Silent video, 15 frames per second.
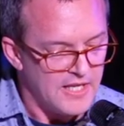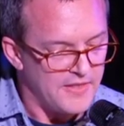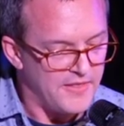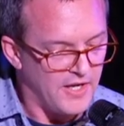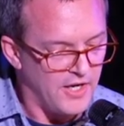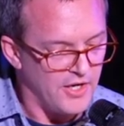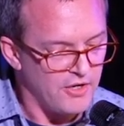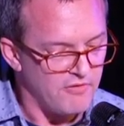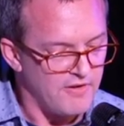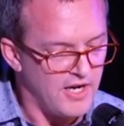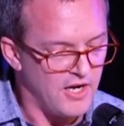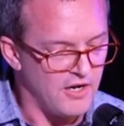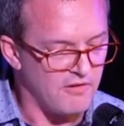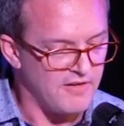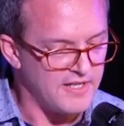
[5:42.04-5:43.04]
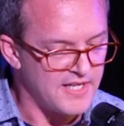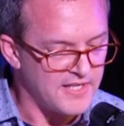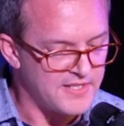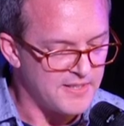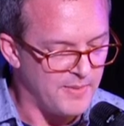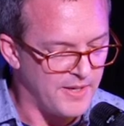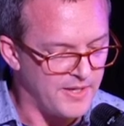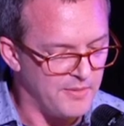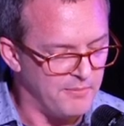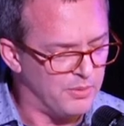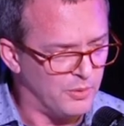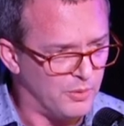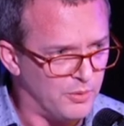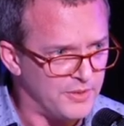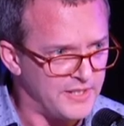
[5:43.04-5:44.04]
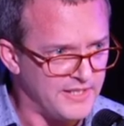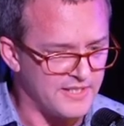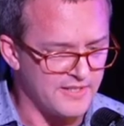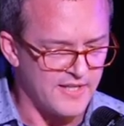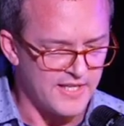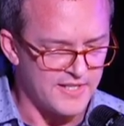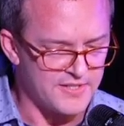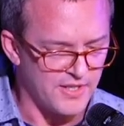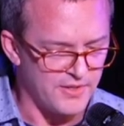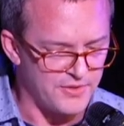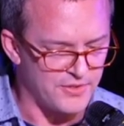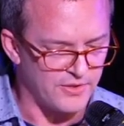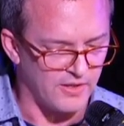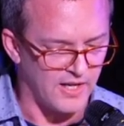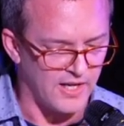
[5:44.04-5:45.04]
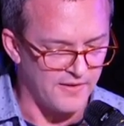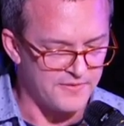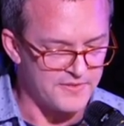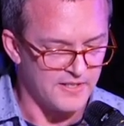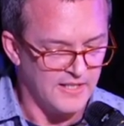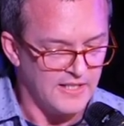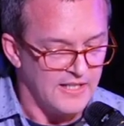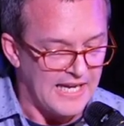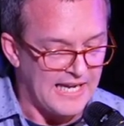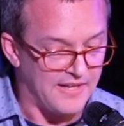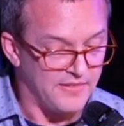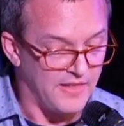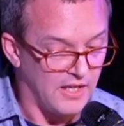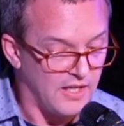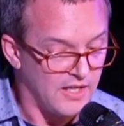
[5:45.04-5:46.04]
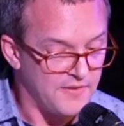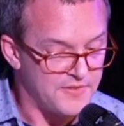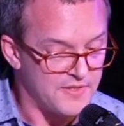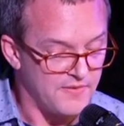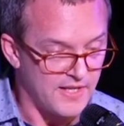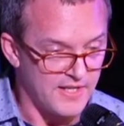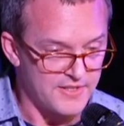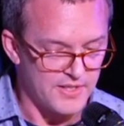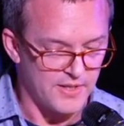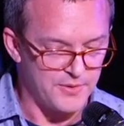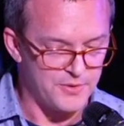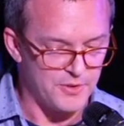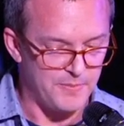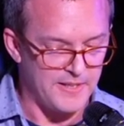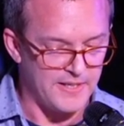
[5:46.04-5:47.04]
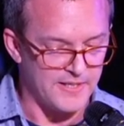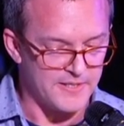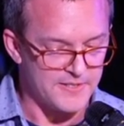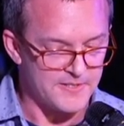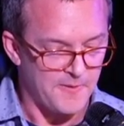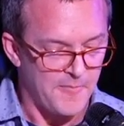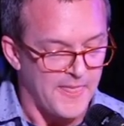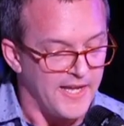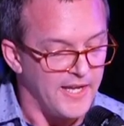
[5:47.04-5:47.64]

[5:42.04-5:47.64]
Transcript: The hungry, hungry data miner bored into their social lives and the lives of their social peers.